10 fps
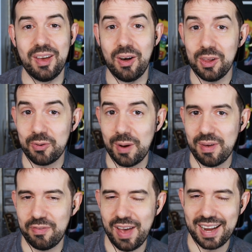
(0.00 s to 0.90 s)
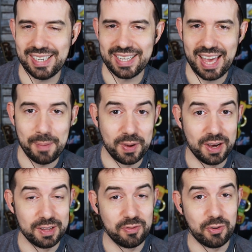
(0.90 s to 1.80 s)
the hologram effect in
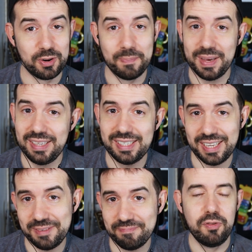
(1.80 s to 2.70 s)
CapCut for PC.